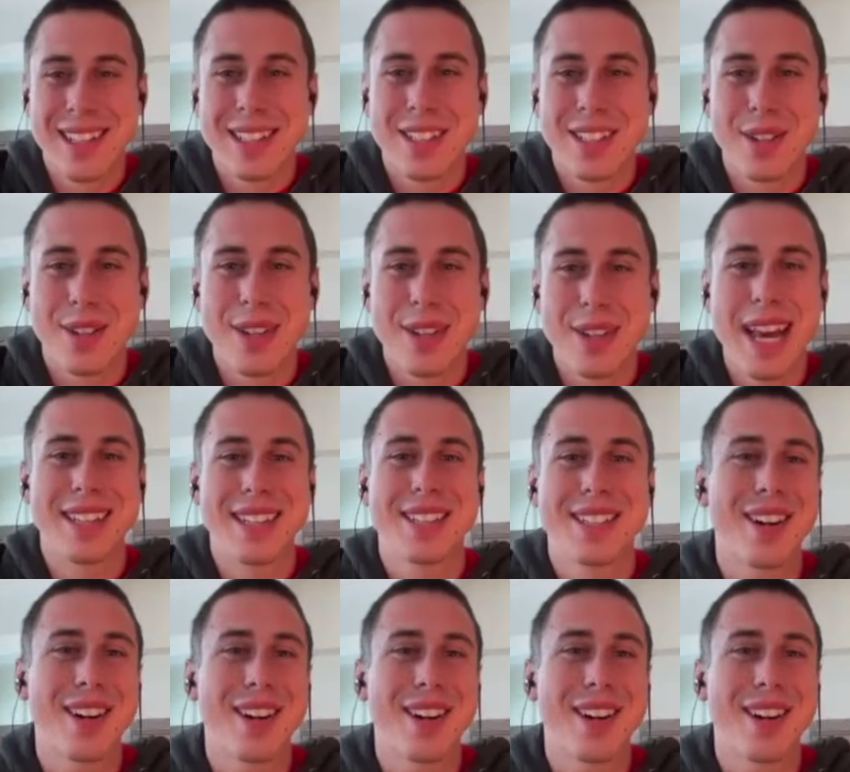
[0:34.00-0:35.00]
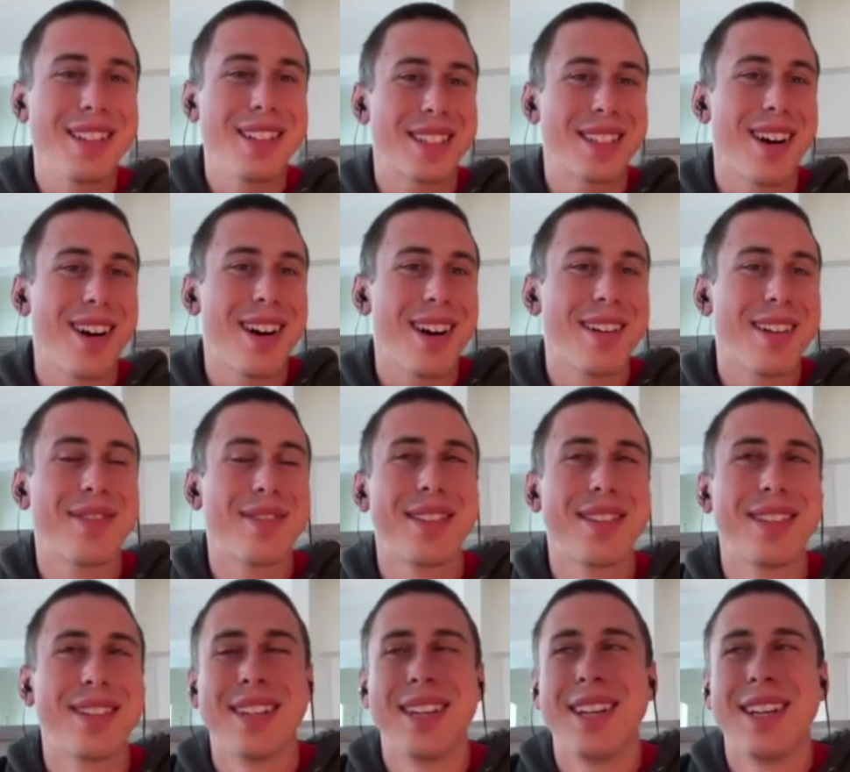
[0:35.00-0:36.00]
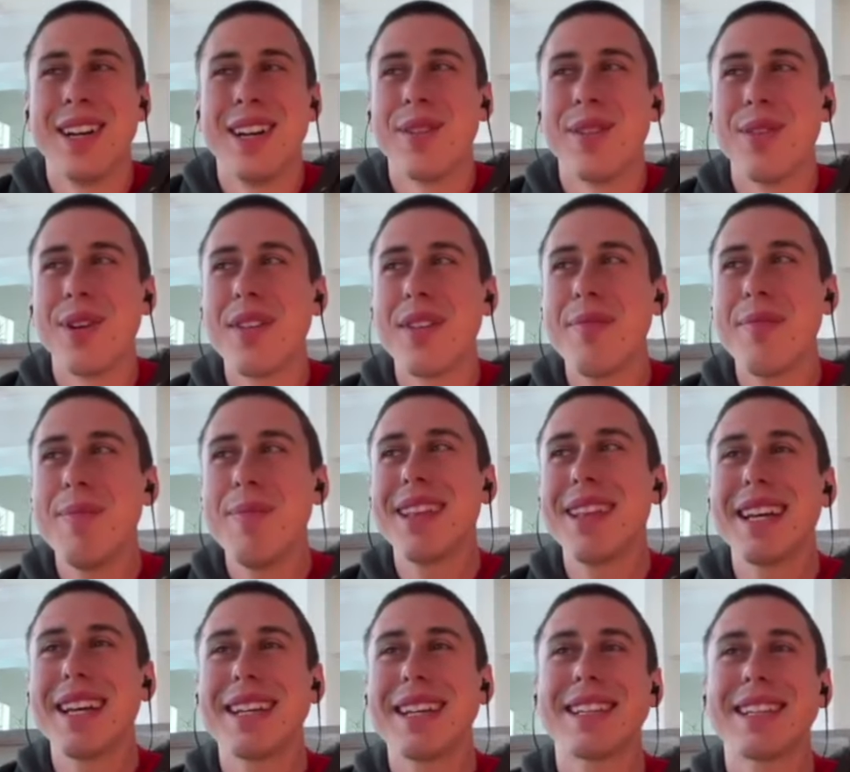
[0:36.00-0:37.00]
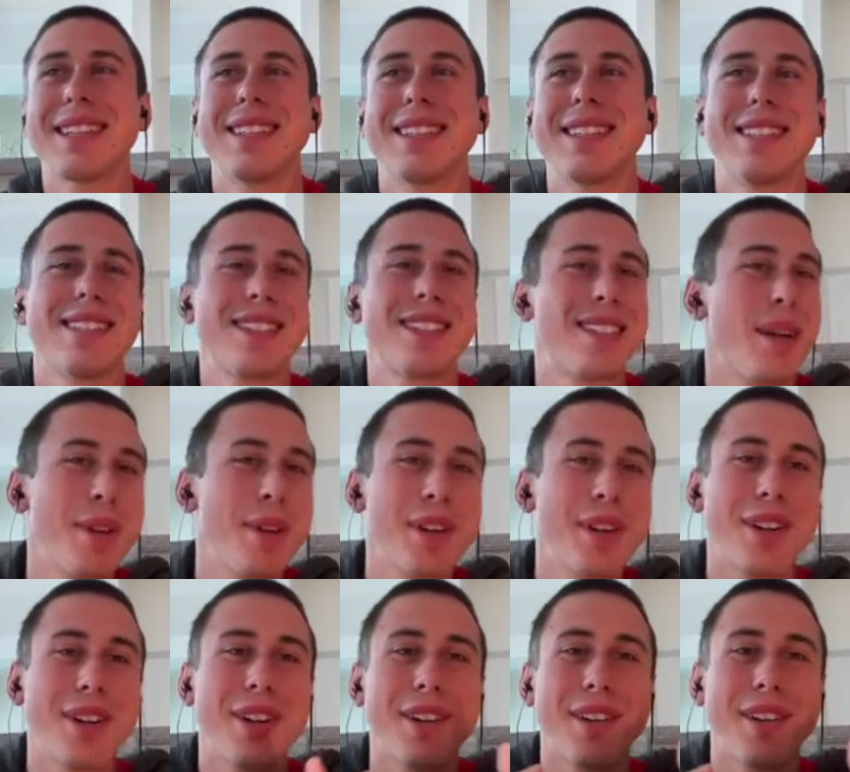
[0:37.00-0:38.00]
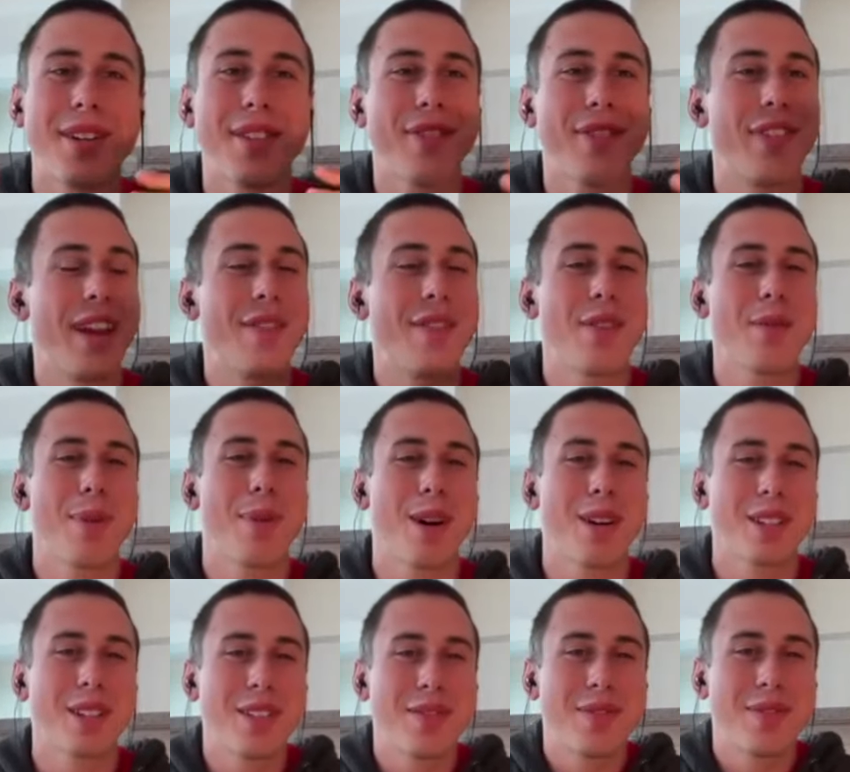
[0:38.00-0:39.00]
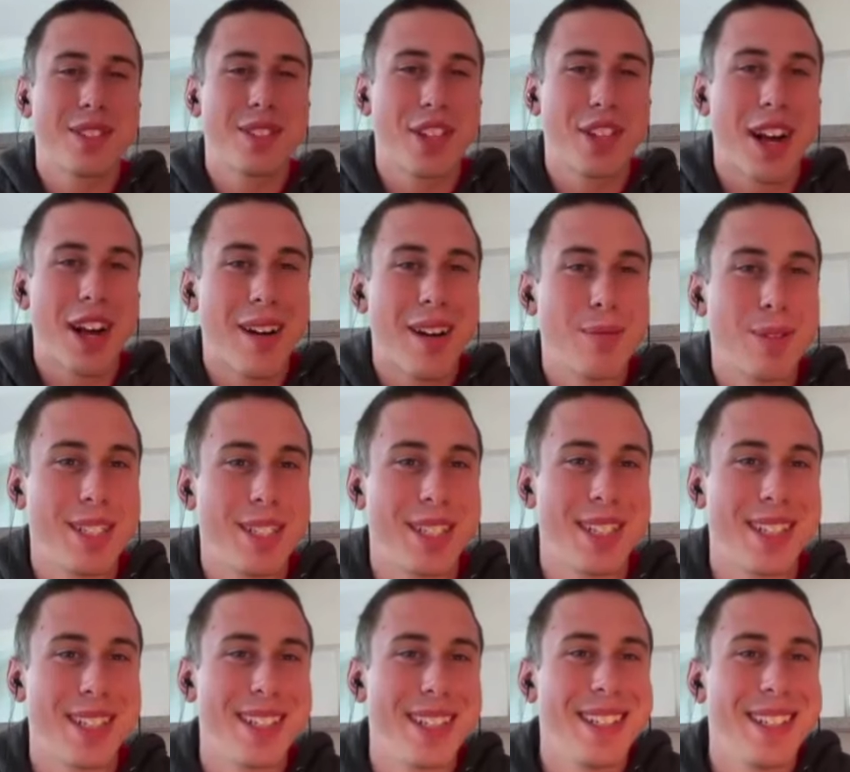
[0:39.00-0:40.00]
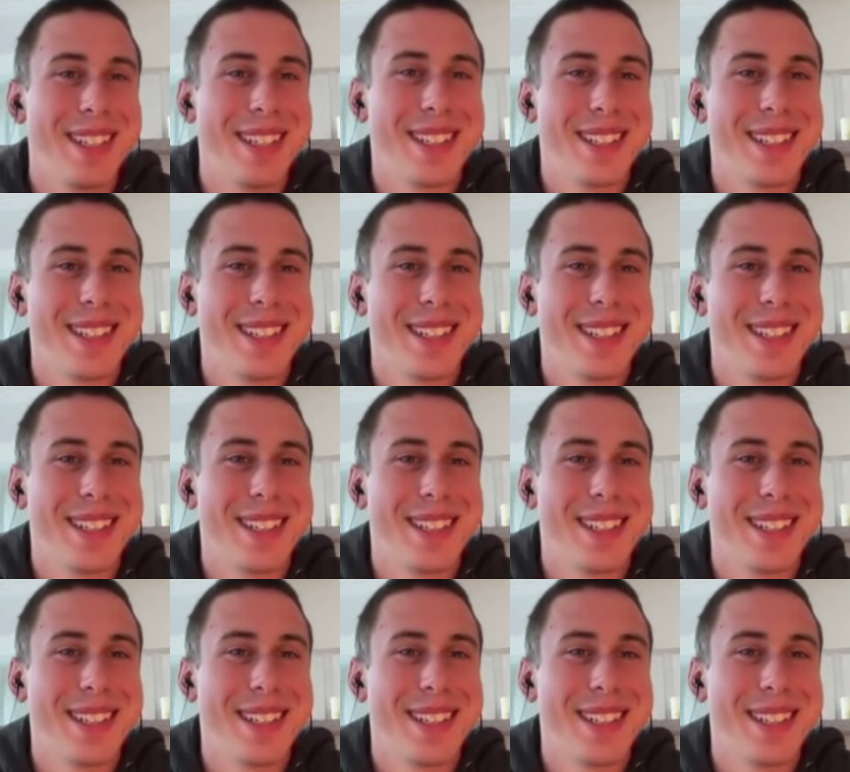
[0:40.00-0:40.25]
So yeah, starting this off, what have been like some of your favorite parts of your job recently?